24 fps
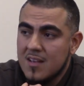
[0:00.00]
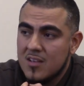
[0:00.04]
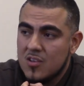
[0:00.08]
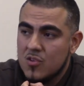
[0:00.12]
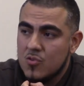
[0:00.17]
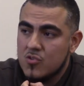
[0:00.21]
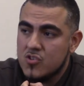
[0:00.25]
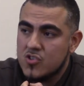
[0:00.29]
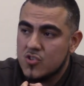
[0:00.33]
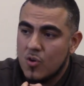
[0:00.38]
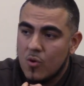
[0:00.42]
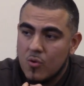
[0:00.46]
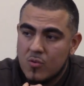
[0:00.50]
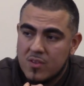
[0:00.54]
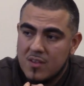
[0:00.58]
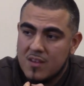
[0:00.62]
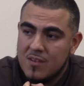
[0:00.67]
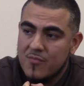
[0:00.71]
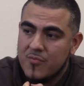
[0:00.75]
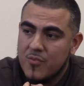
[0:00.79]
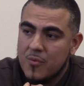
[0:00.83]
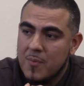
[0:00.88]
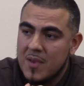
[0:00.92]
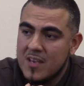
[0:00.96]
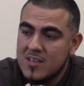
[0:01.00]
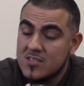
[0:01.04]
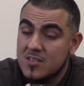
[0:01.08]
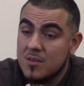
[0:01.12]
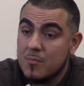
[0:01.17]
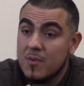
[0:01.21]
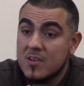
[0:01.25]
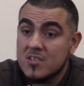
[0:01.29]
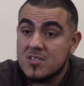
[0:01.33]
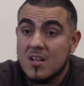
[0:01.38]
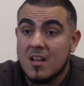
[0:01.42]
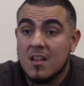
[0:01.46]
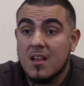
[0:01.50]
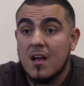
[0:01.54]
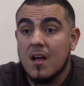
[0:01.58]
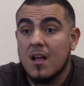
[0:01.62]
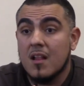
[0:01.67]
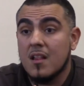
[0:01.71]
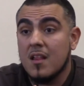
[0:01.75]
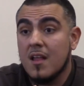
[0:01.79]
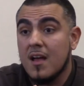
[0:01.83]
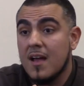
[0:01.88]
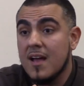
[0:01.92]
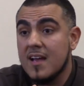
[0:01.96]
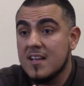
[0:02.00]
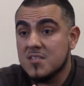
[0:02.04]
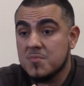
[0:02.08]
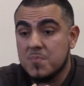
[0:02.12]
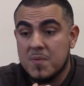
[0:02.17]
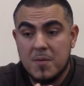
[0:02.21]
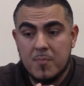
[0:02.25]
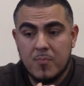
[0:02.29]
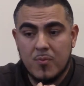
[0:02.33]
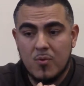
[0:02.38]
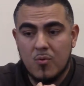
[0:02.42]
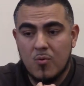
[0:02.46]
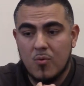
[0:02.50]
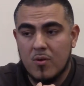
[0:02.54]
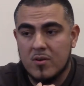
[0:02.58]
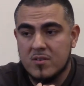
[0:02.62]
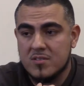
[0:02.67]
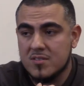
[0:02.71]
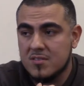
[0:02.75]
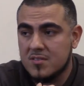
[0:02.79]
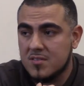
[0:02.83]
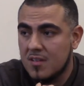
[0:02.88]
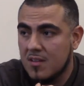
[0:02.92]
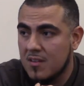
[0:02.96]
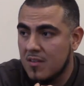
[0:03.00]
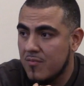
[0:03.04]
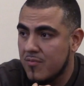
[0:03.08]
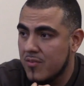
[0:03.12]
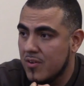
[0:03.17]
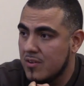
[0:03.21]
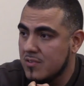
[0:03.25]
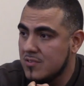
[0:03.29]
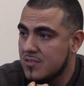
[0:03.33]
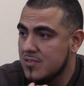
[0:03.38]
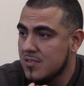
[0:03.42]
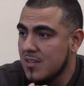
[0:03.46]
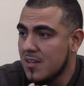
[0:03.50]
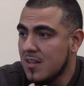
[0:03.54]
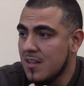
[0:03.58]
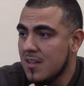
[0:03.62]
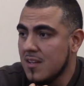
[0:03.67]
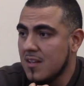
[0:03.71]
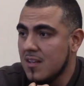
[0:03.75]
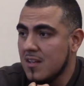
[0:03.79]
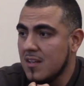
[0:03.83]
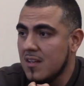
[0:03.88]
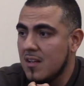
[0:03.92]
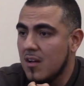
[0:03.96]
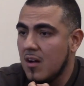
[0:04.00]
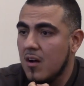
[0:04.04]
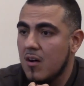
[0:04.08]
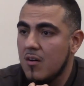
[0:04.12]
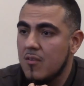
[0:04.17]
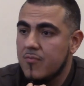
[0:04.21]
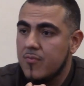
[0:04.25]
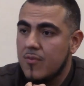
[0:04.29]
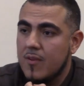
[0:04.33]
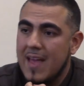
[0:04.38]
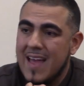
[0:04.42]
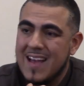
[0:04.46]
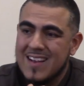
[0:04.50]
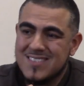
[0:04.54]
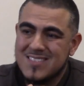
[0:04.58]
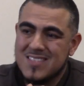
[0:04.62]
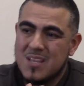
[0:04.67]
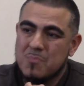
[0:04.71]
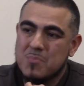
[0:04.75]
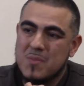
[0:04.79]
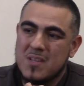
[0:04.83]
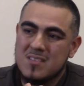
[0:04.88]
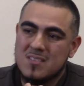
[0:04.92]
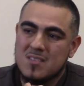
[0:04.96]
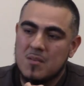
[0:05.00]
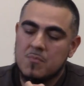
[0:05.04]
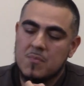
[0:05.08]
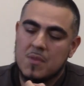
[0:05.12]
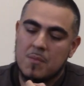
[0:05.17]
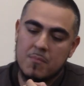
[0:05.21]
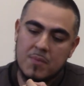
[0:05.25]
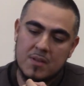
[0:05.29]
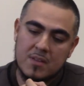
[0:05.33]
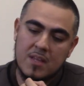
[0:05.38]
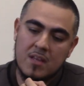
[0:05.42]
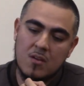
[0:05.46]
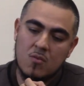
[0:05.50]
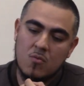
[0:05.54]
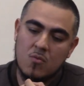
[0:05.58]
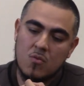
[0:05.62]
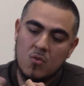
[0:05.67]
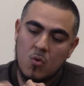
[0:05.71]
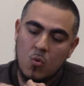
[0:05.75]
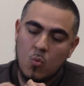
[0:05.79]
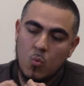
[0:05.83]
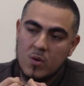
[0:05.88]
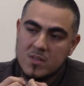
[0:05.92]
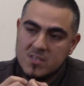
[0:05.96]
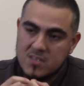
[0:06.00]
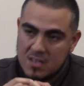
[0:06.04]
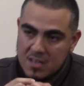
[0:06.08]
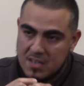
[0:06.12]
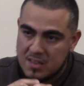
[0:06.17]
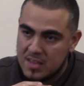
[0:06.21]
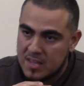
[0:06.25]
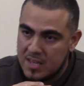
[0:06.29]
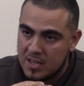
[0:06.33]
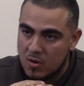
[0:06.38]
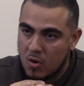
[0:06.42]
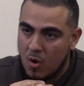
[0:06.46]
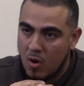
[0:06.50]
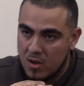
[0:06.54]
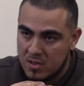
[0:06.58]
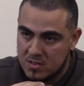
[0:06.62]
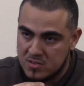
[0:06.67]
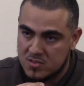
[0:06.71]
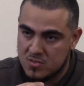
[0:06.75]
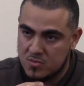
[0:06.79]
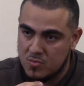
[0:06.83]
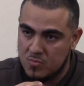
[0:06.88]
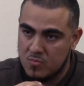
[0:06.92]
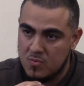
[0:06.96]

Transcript: You show the information, mashallah, Allah has people who are just on the verge of accepting something, but they don't know what to cling onto.